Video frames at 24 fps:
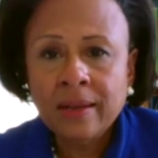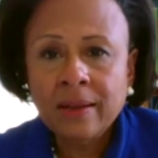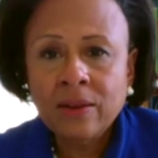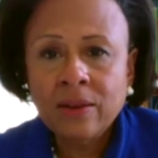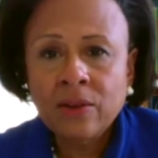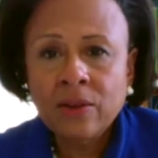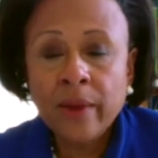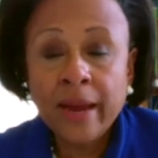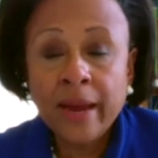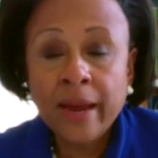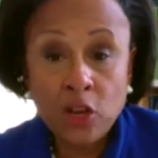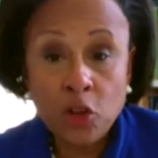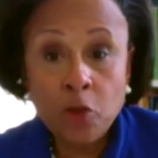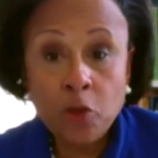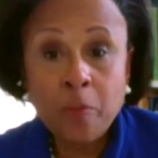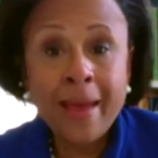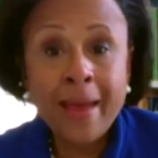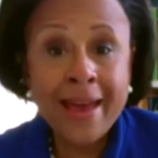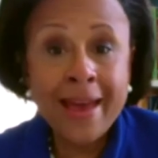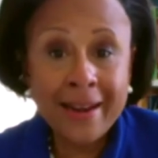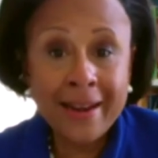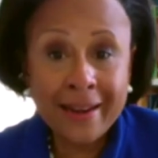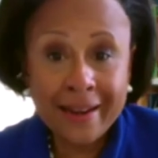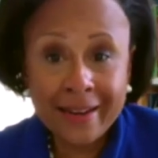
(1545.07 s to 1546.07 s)
great
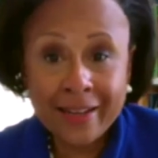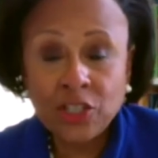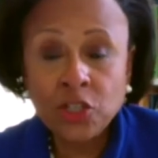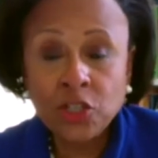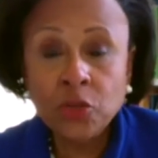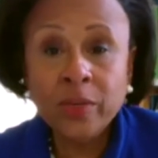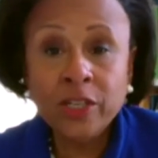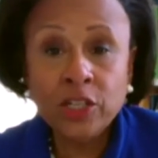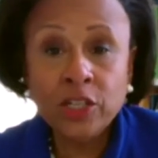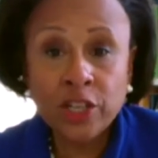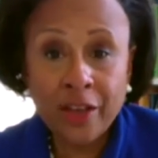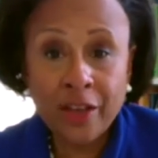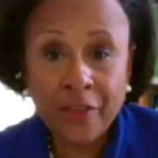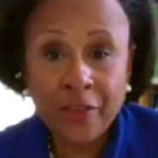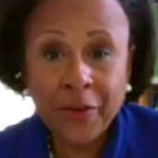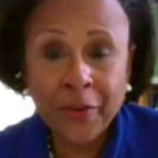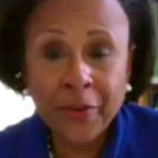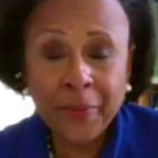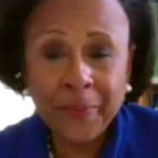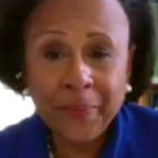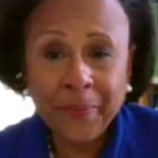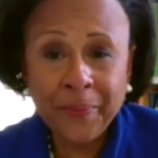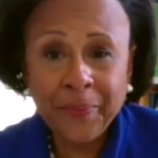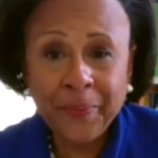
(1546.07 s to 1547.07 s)
humanity to each
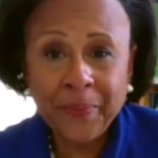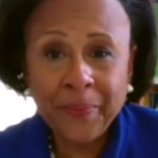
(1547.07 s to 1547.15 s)
other,